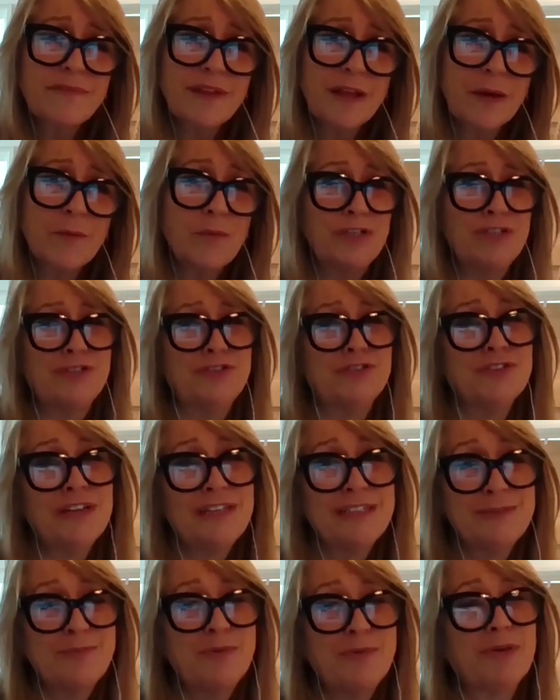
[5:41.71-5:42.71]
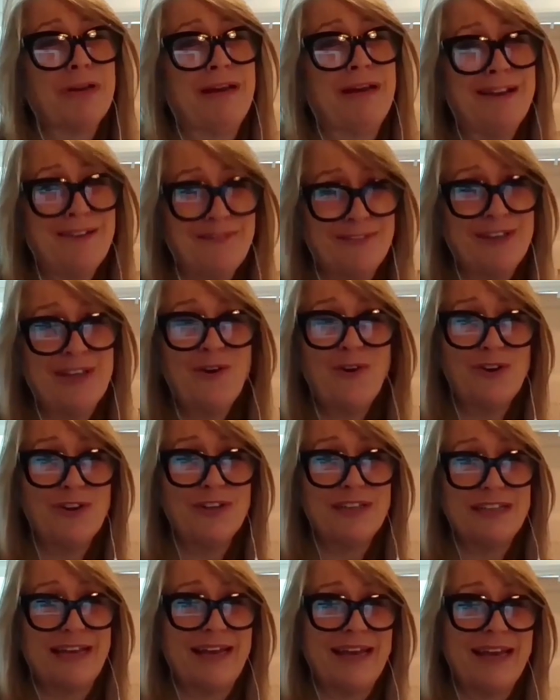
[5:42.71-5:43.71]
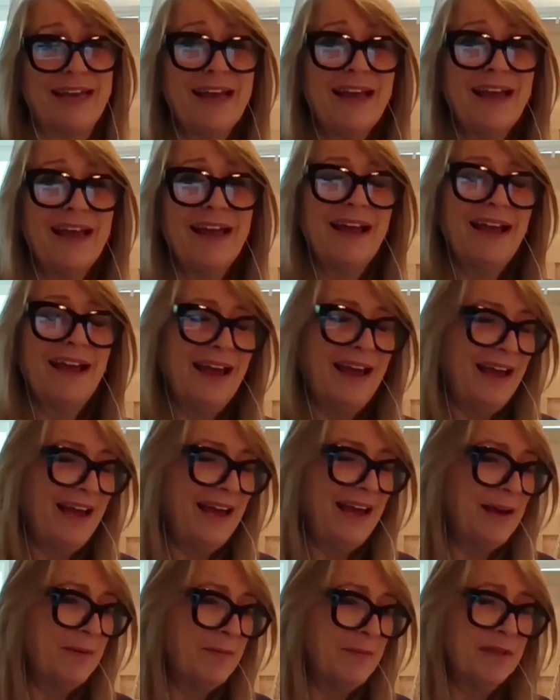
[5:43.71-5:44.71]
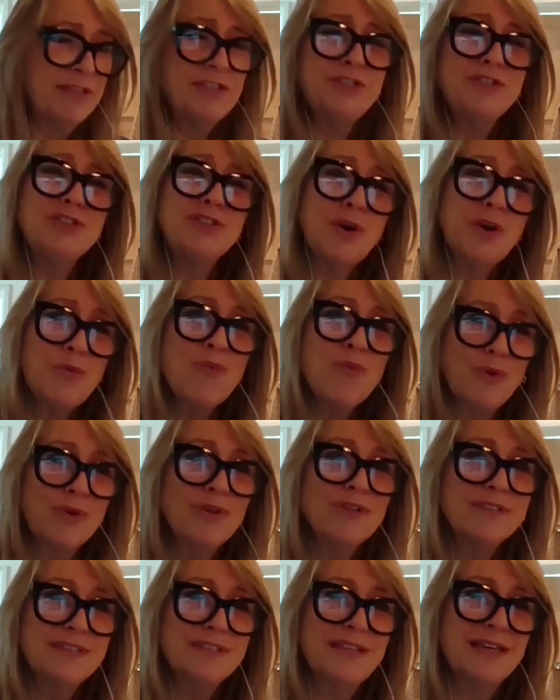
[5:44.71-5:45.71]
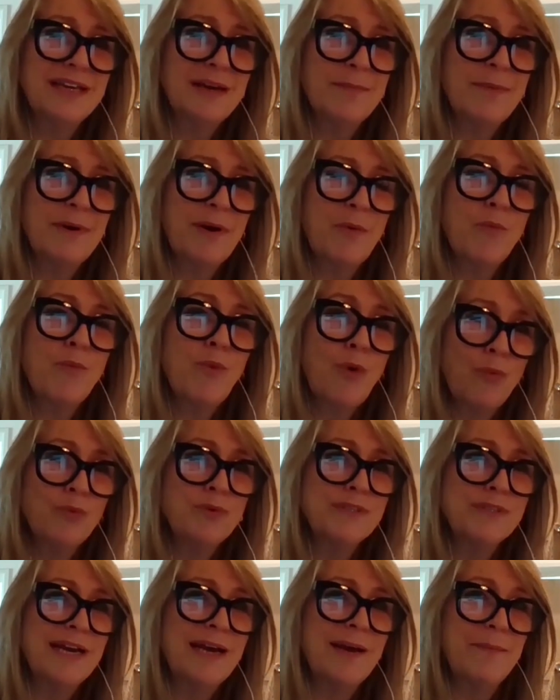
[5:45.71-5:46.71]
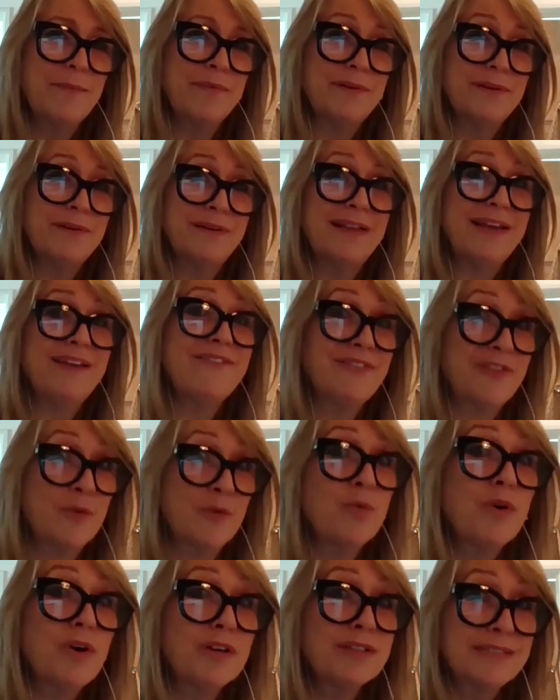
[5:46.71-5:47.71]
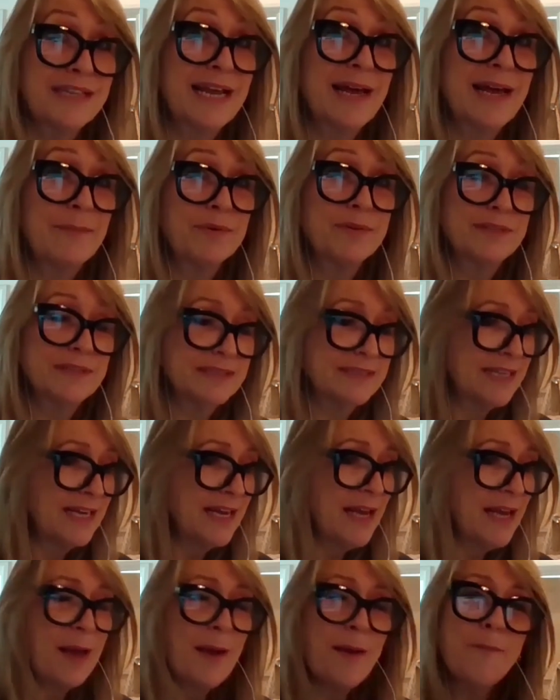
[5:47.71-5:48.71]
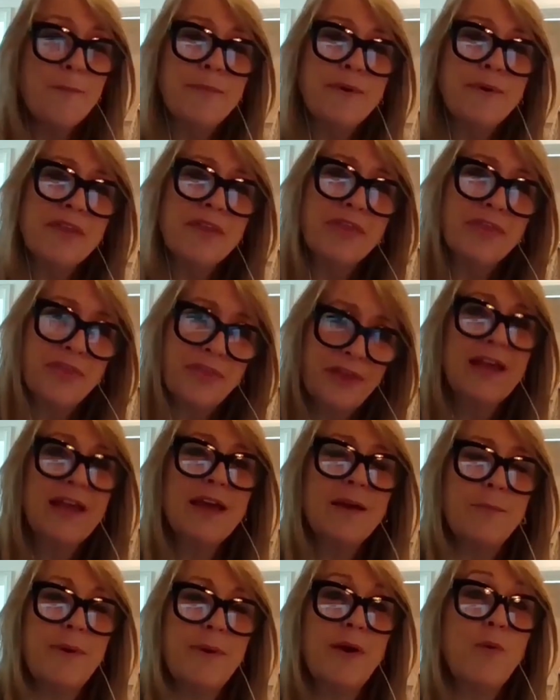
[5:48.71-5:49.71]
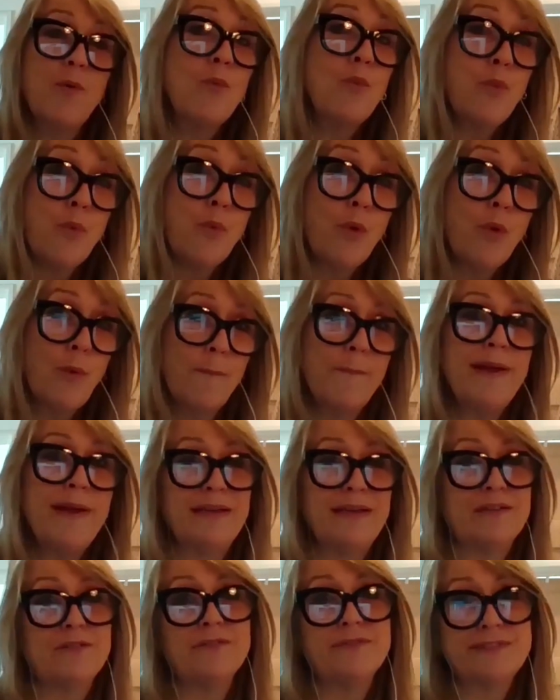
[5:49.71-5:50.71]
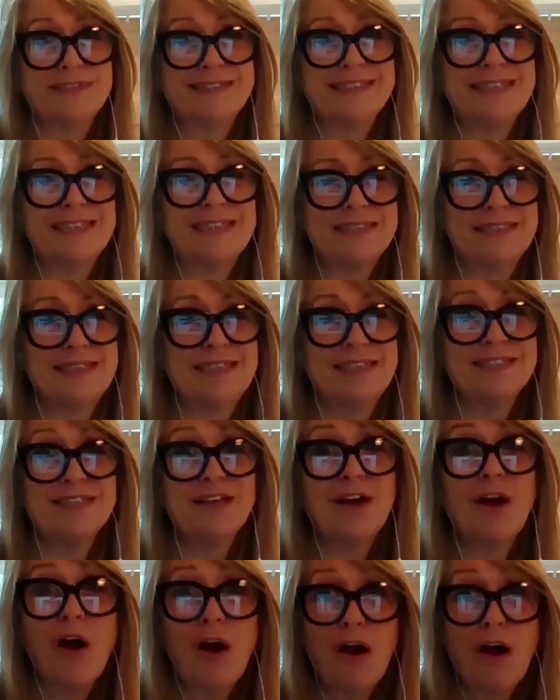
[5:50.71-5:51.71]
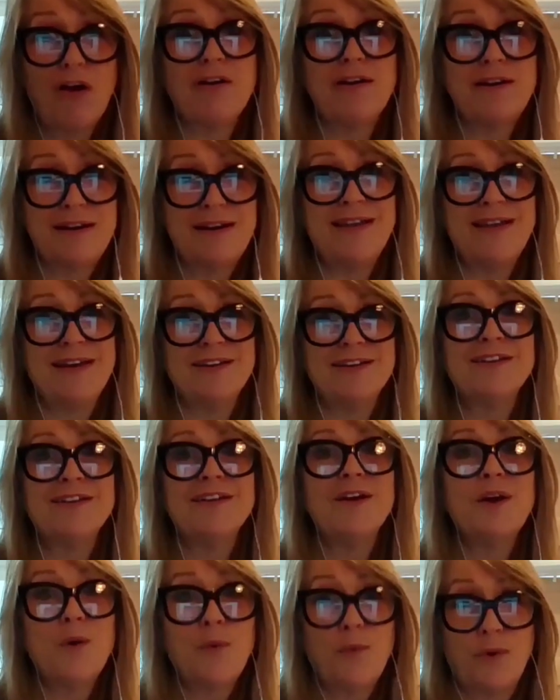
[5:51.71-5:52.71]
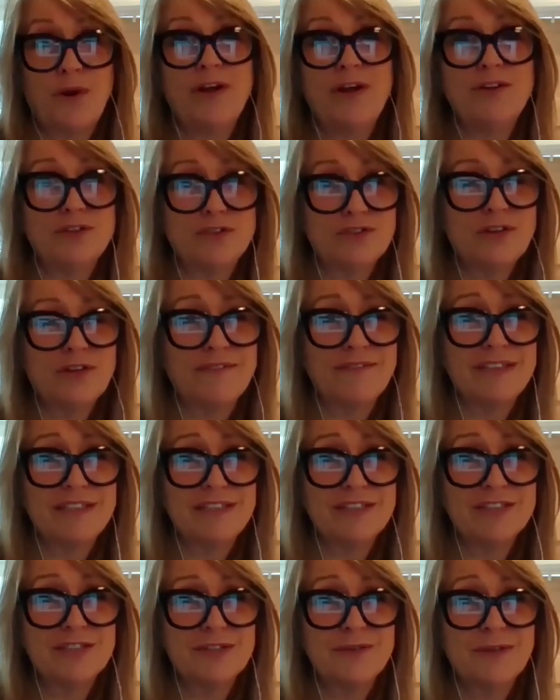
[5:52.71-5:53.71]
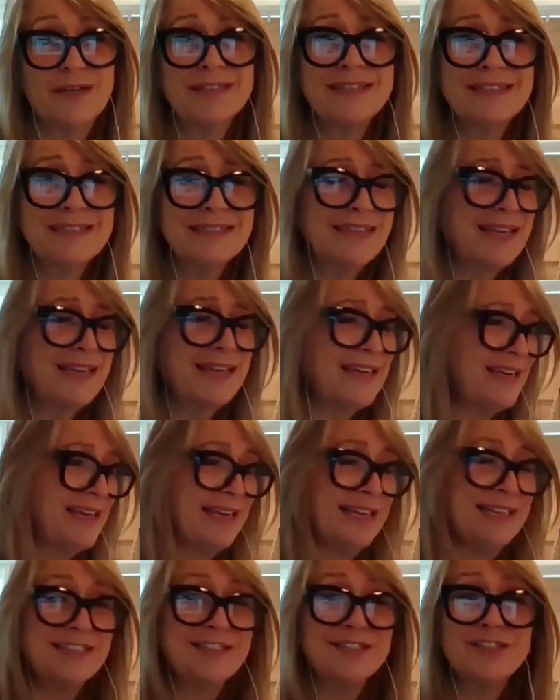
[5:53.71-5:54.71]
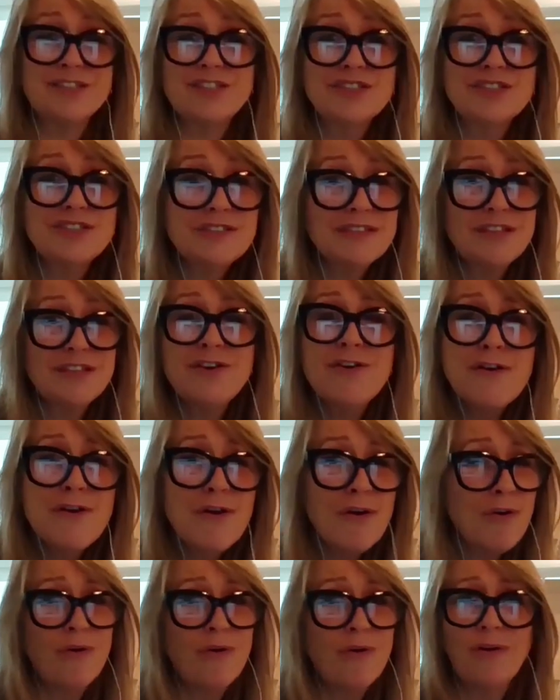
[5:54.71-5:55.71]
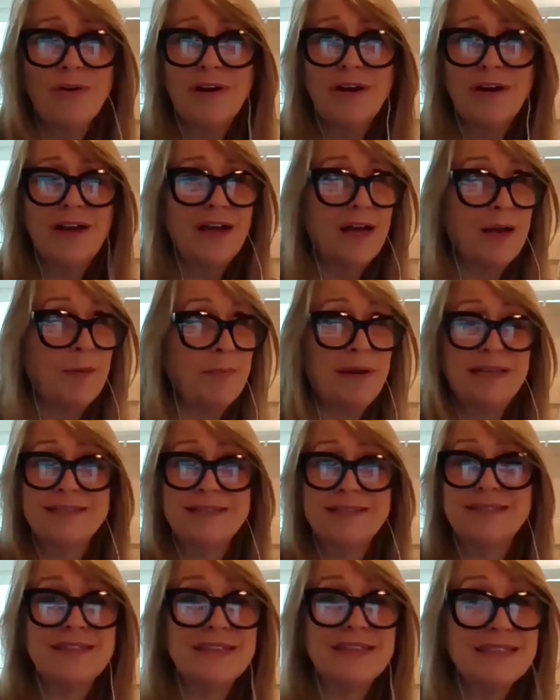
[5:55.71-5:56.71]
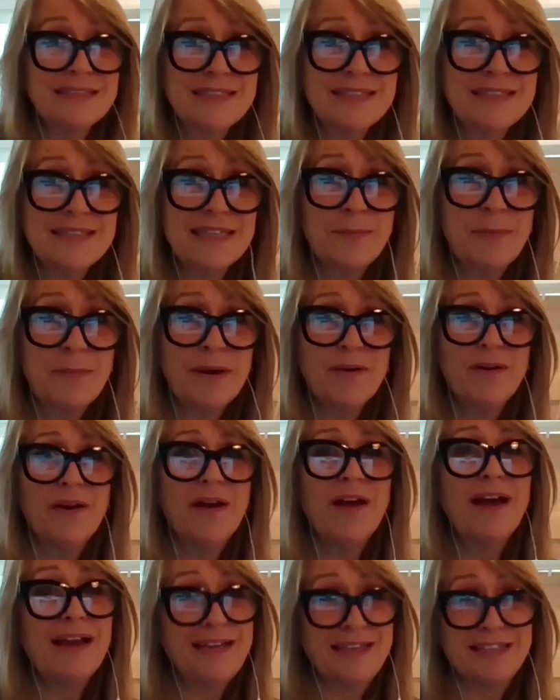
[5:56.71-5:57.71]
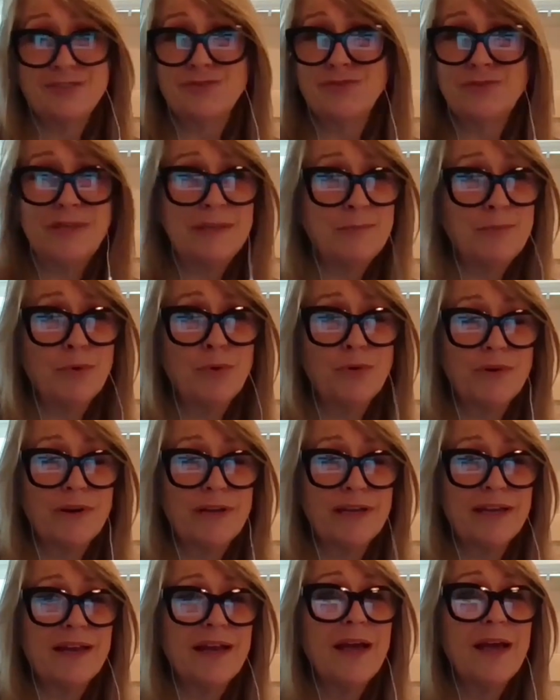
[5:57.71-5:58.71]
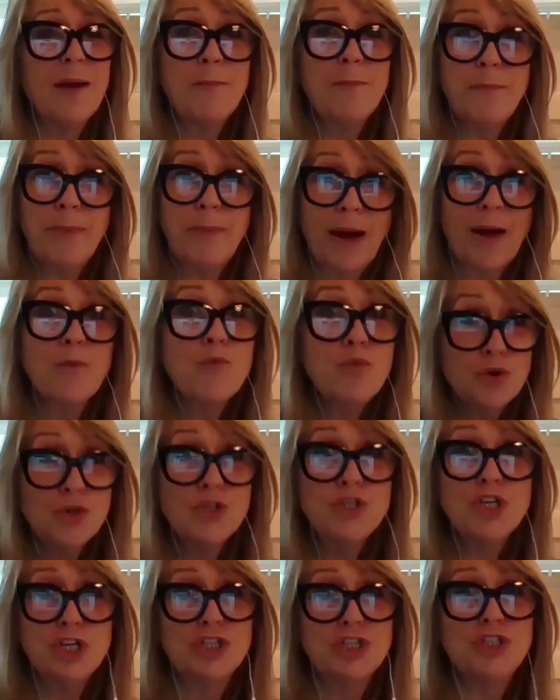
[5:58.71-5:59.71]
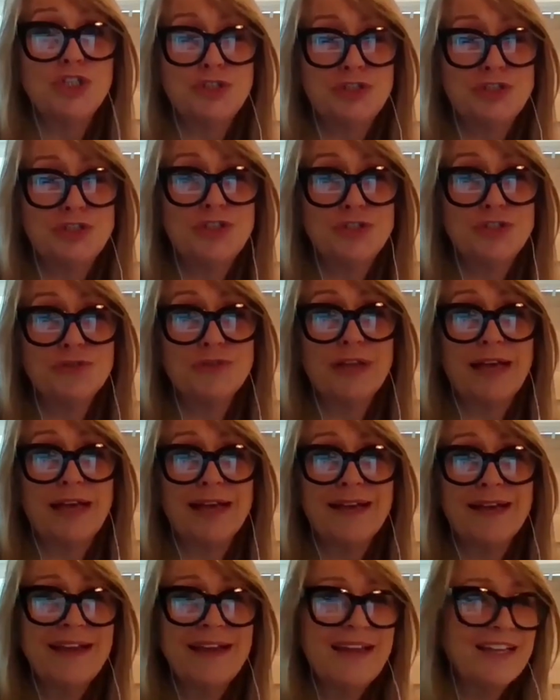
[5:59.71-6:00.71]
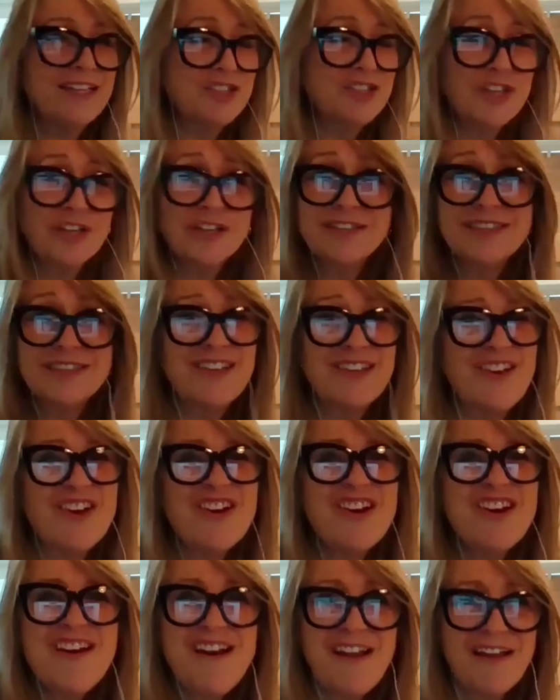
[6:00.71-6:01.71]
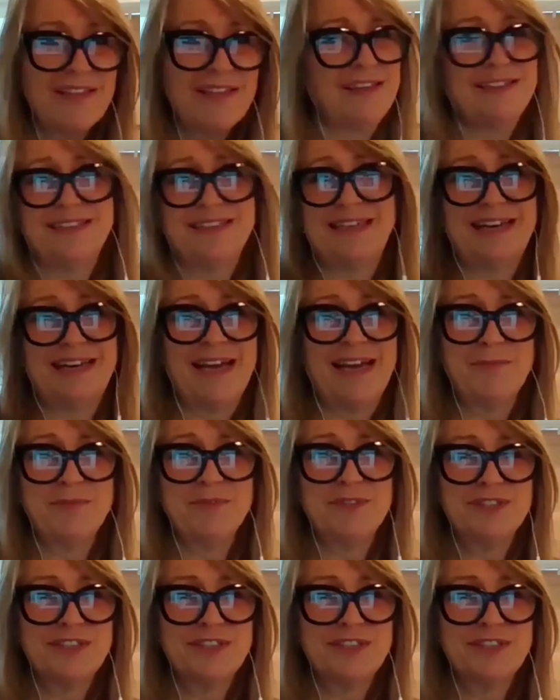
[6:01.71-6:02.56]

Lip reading: when you're trying to book a lovely holiday, and you don't want to think about what would happen if the worst happens, but think about what medical facilities are near where you're traveling to. As I say, it's not a pleasant thing to think about, and it is really boring, but I would urge you to do that. Chances are nothing's going to happen